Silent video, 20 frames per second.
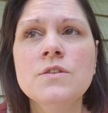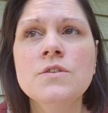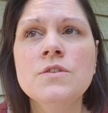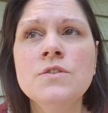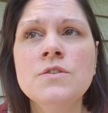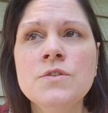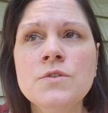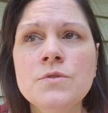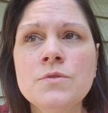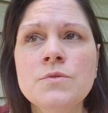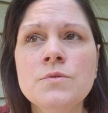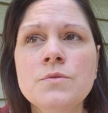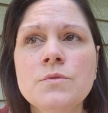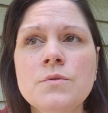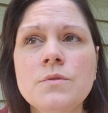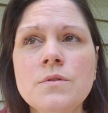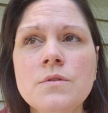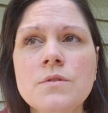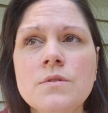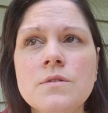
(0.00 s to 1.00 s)

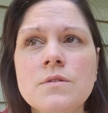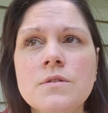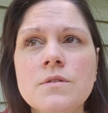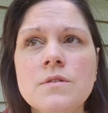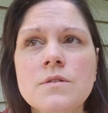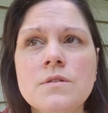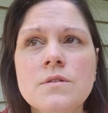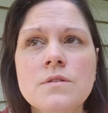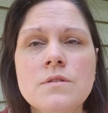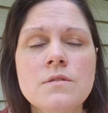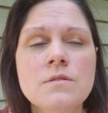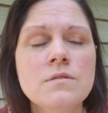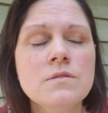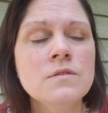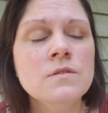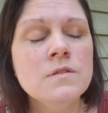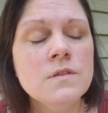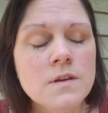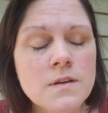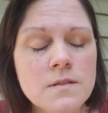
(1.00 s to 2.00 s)
you
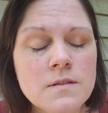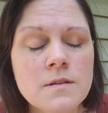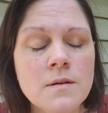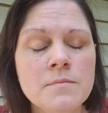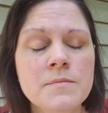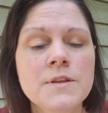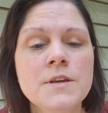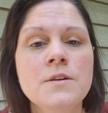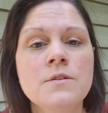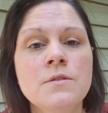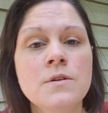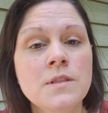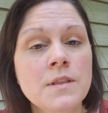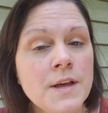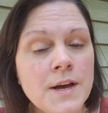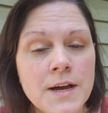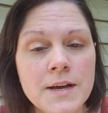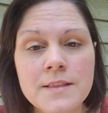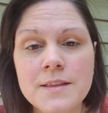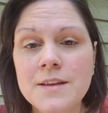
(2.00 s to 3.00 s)
see something
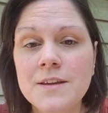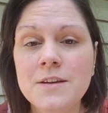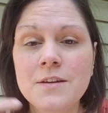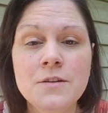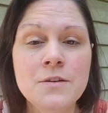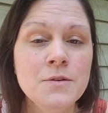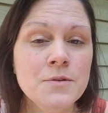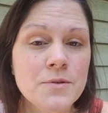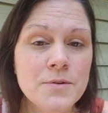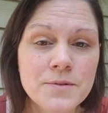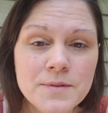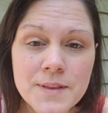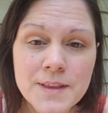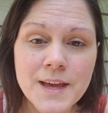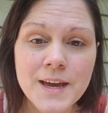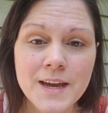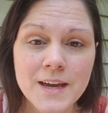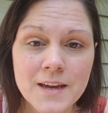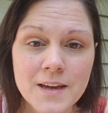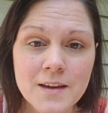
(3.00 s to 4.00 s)
online that you don't
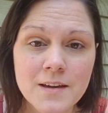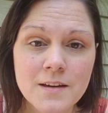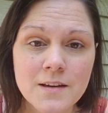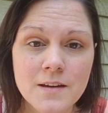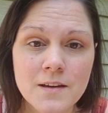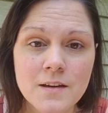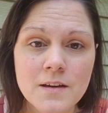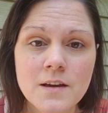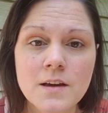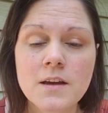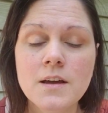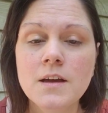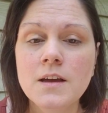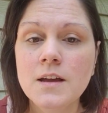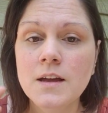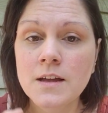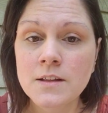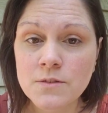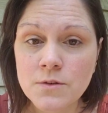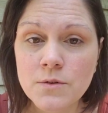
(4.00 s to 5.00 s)
like,
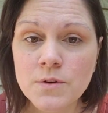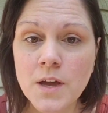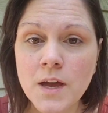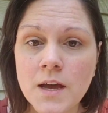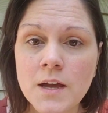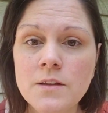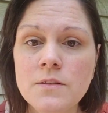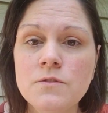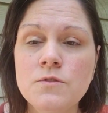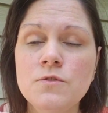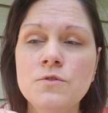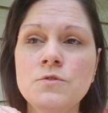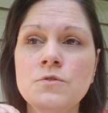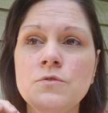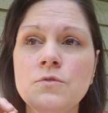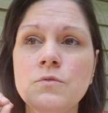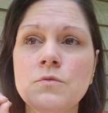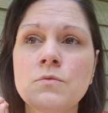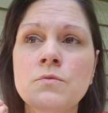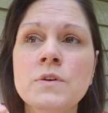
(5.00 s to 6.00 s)
it's okay
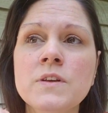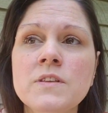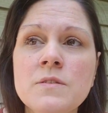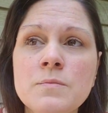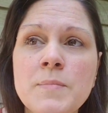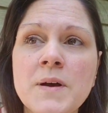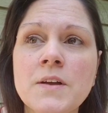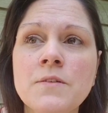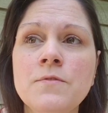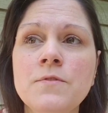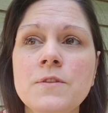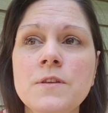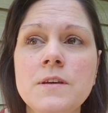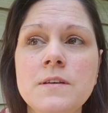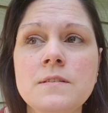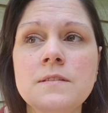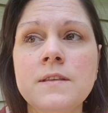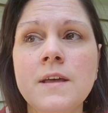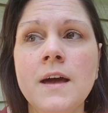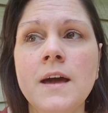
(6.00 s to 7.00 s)
to respectfully
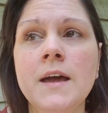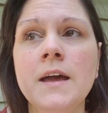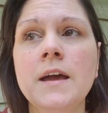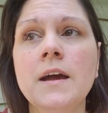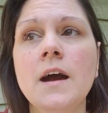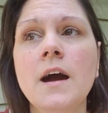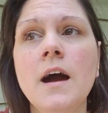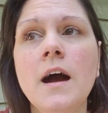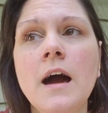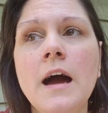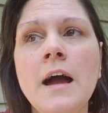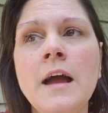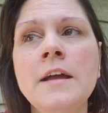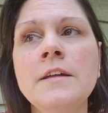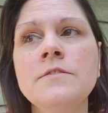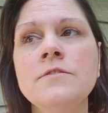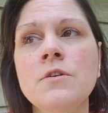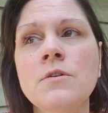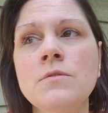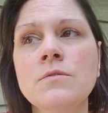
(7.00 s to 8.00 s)
say, I
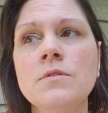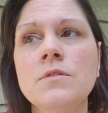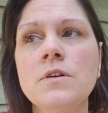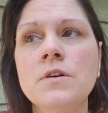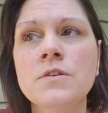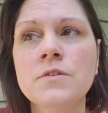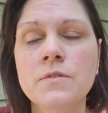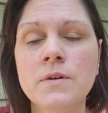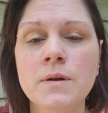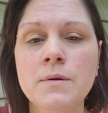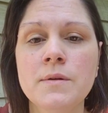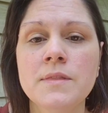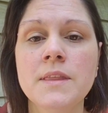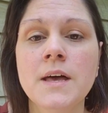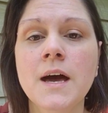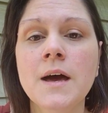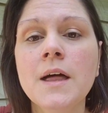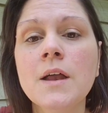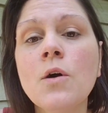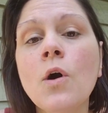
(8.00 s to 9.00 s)
don't agree with
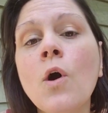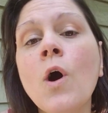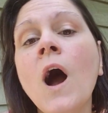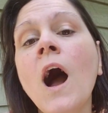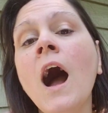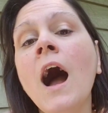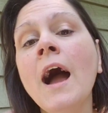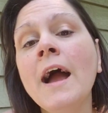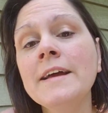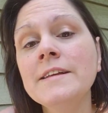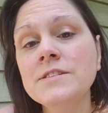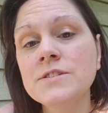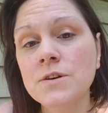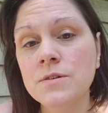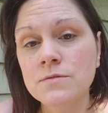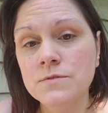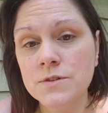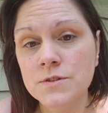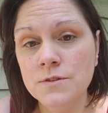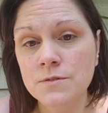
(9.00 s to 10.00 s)
that. I
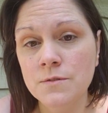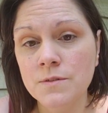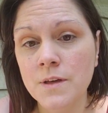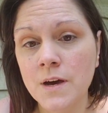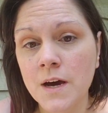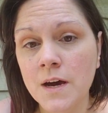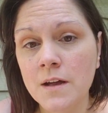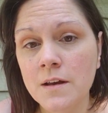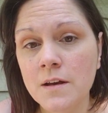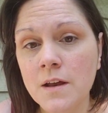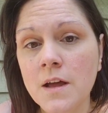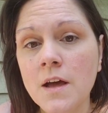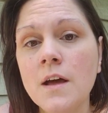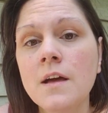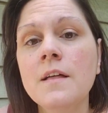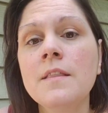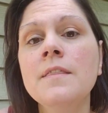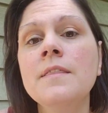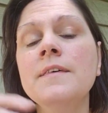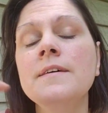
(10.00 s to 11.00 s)
don't do that.
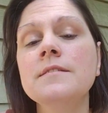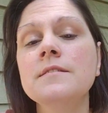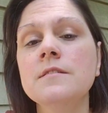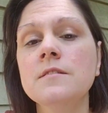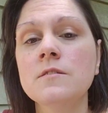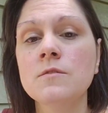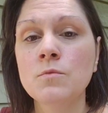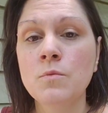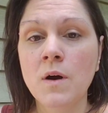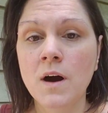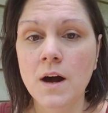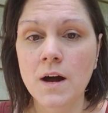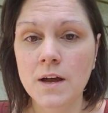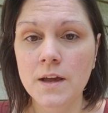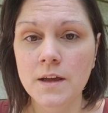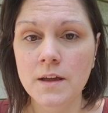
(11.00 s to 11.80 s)
This is why.